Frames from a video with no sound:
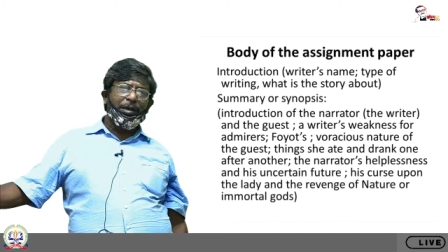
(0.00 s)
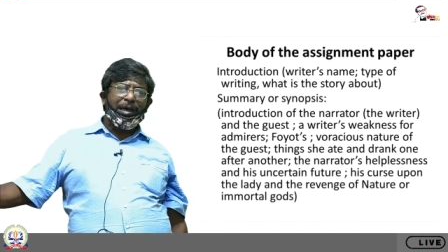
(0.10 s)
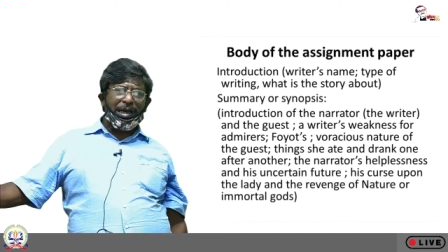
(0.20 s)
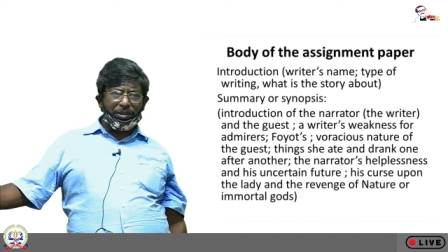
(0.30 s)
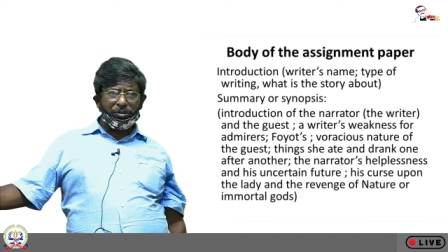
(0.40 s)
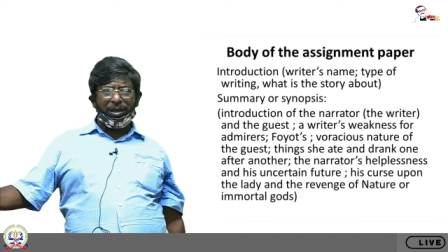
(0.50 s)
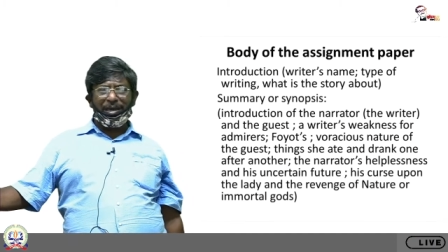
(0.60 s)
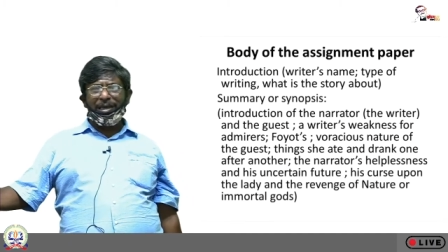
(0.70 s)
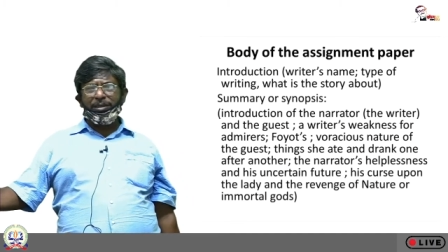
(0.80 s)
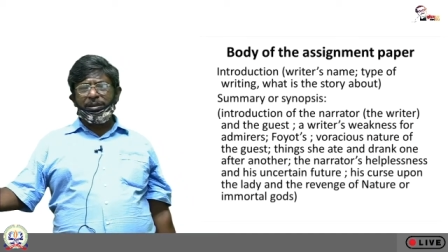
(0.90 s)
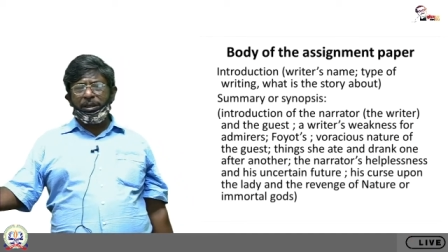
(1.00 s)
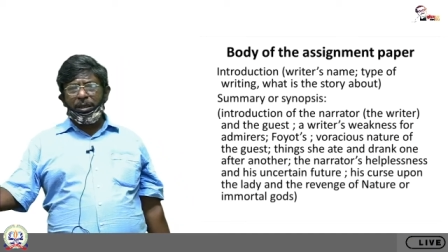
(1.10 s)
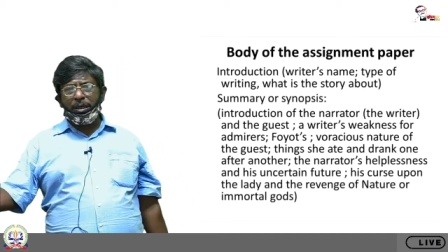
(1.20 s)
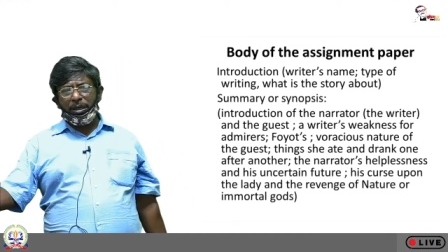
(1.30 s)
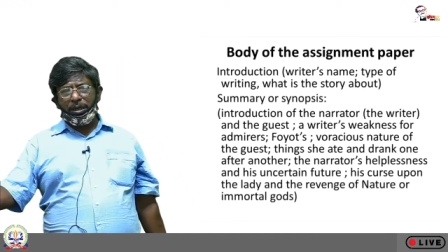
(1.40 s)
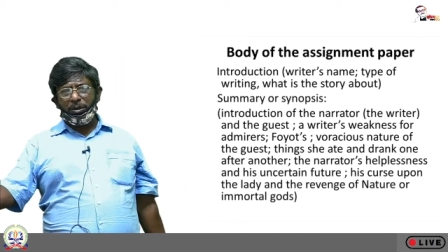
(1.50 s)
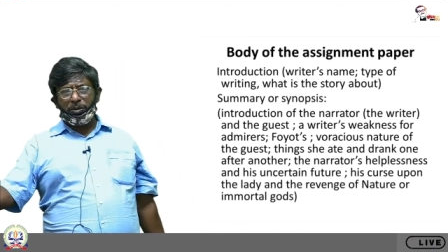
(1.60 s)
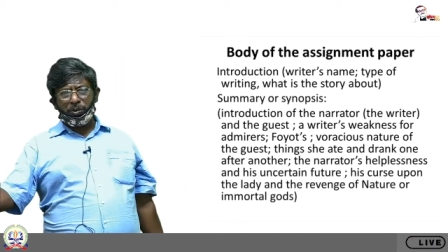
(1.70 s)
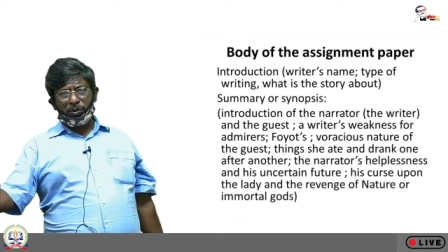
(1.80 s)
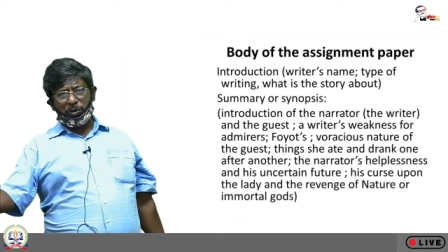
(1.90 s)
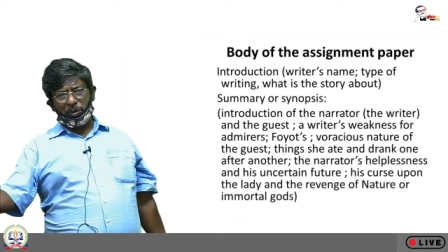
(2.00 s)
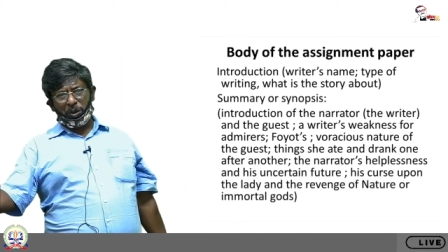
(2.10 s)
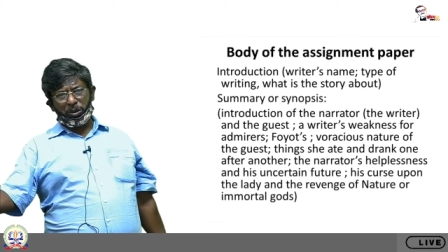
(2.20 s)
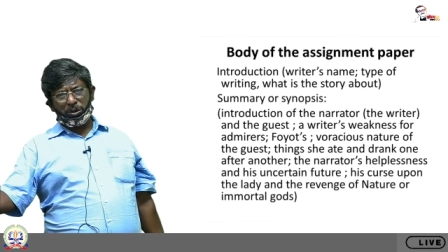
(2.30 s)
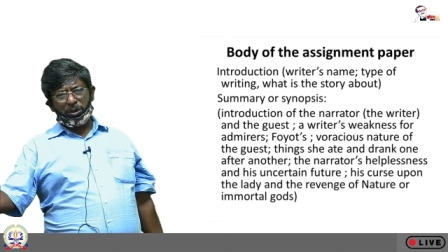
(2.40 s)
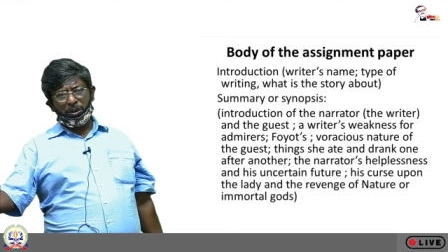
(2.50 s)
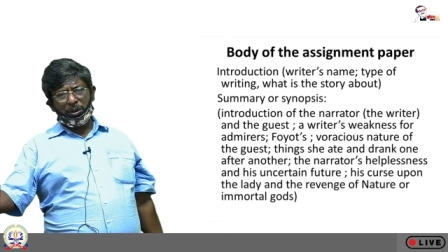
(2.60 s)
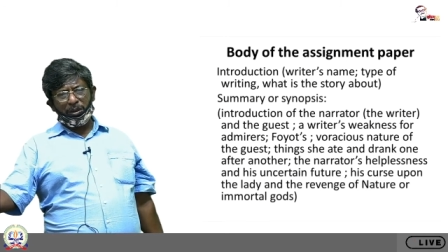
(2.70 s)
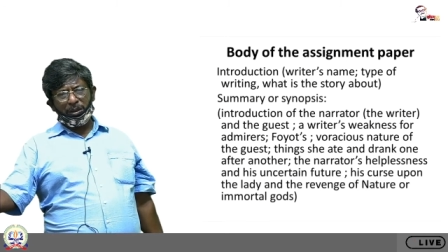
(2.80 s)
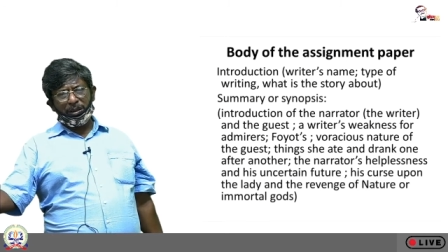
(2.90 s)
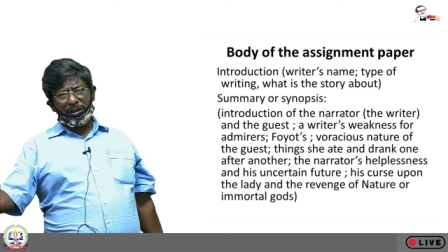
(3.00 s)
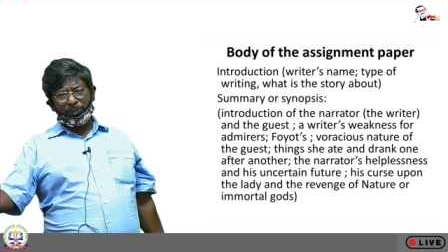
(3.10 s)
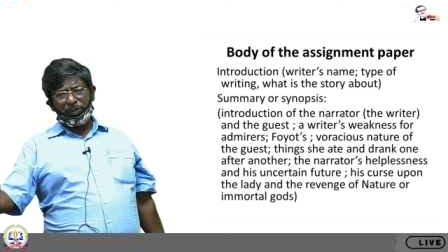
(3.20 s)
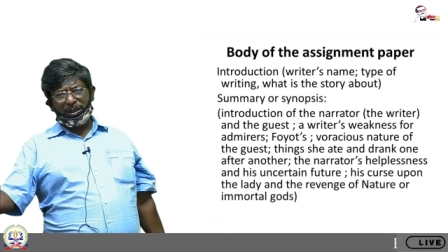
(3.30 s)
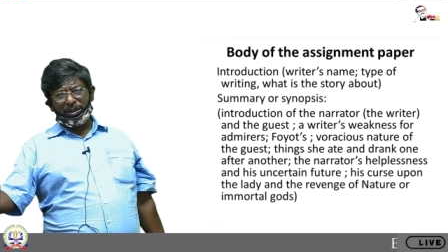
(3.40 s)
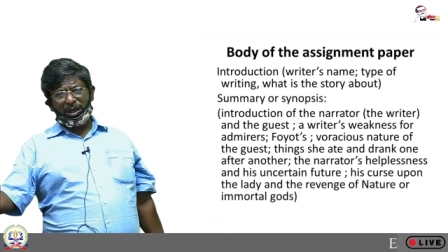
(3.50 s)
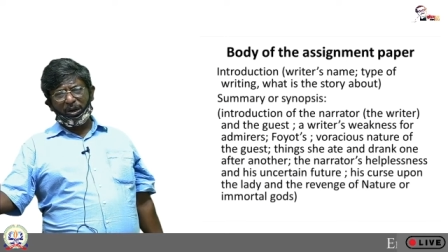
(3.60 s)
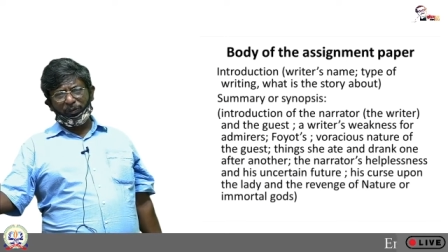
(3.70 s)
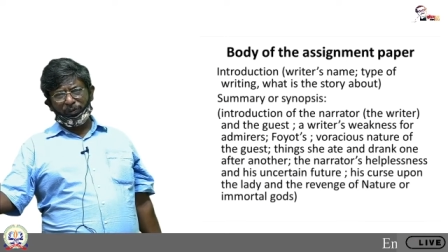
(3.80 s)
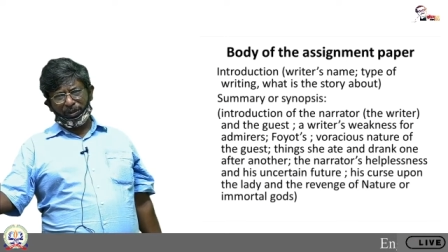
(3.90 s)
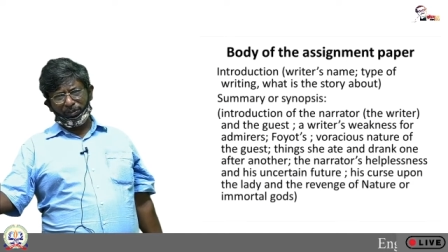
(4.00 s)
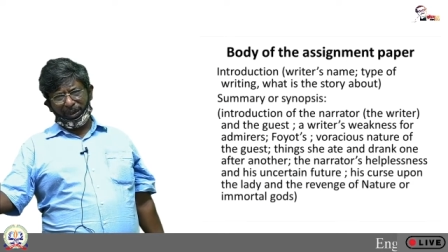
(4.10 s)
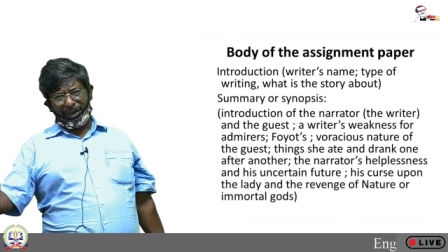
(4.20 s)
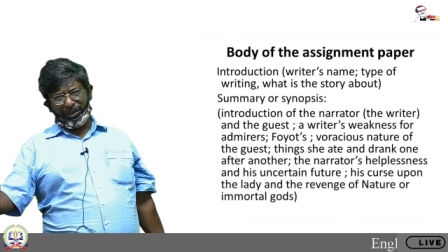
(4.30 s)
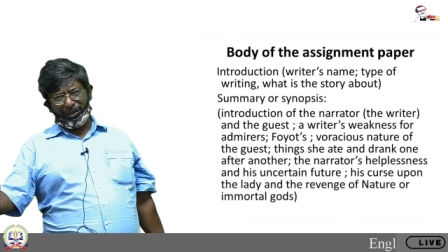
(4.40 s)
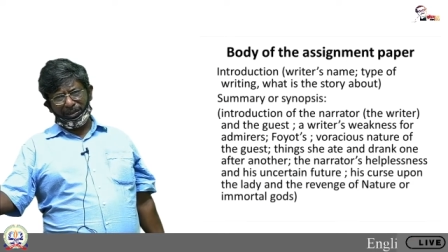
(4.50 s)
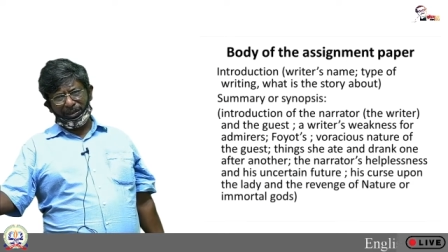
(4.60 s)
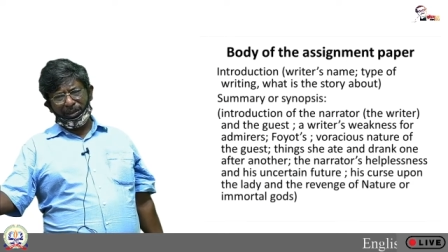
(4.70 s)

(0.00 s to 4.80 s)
as well as you should note the picture of his mind,